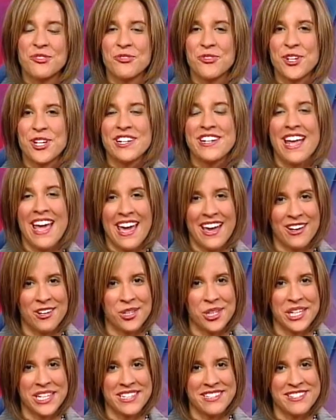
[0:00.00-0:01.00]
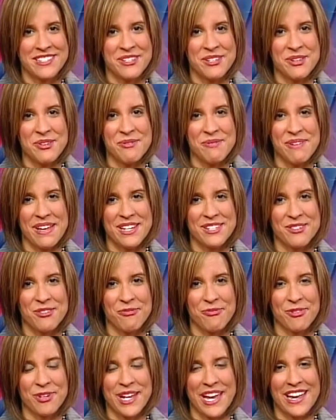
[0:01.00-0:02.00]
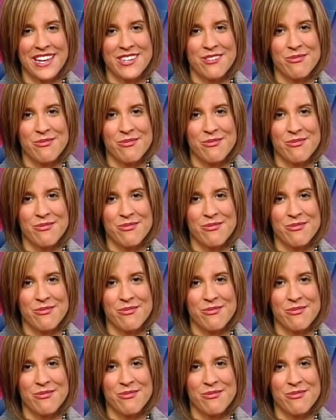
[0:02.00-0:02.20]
Foot and Ankle Institute. And don't forget,